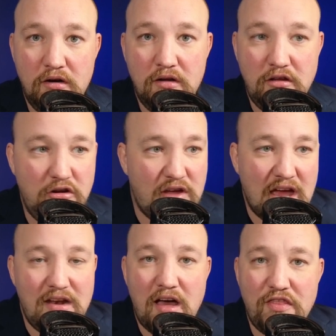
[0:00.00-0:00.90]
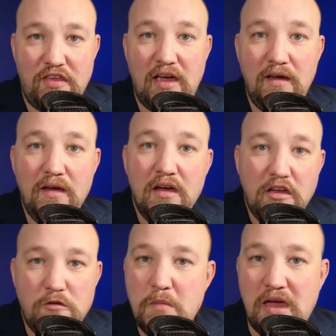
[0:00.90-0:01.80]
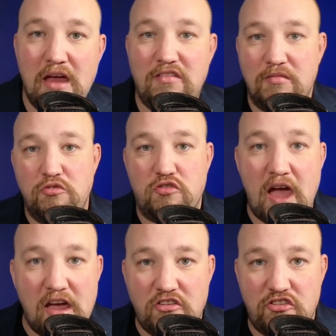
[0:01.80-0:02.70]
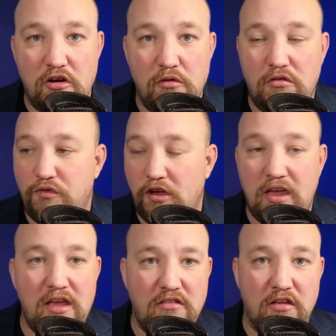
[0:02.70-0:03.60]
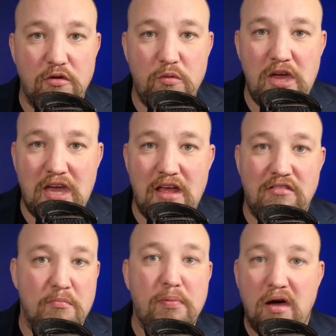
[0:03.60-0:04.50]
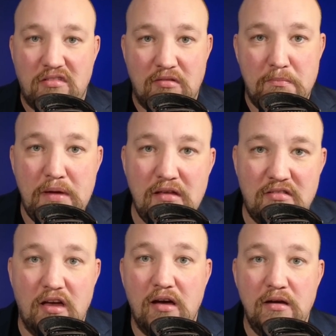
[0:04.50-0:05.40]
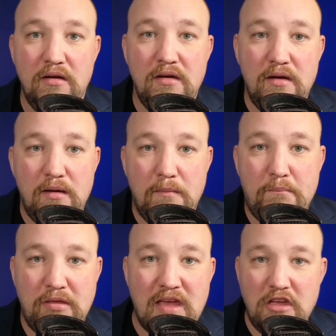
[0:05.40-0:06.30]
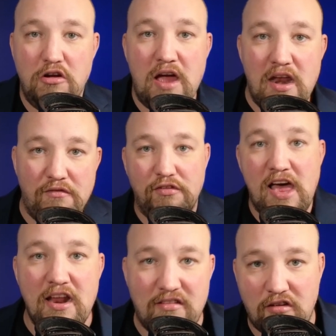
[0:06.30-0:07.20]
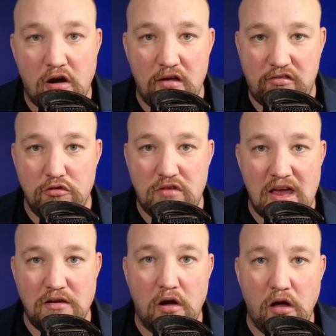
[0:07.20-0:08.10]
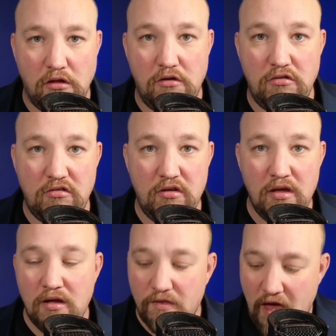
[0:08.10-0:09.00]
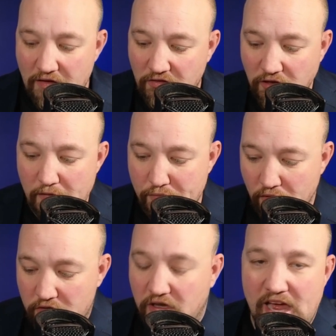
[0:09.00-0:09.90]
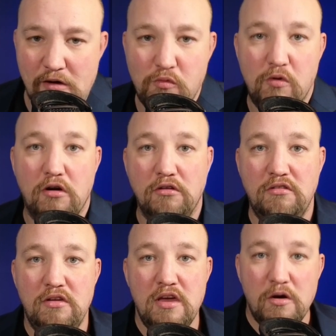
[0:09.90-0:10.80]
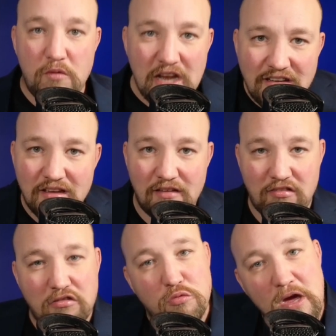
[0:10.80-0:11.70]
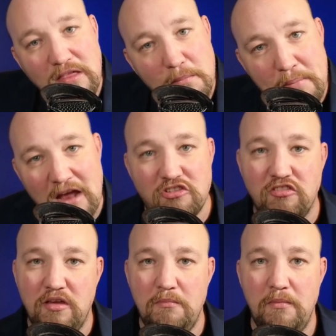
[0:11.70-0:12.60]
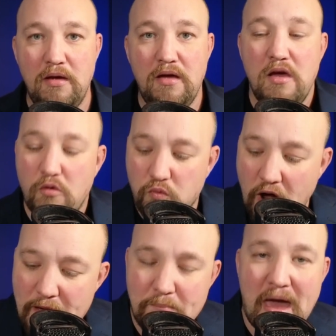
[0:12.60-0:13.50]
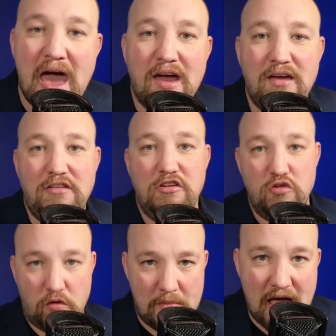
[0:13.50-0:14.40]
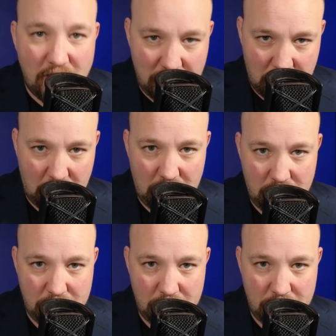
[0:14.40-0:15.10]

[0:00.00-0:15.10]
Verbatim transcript: You get nothing. You may get some drag shows for kids on the weekends at Boston Pizza, but then your head of lettuce costs you $10. That's liberal clown world. We need to swing the pendulum right back to normality.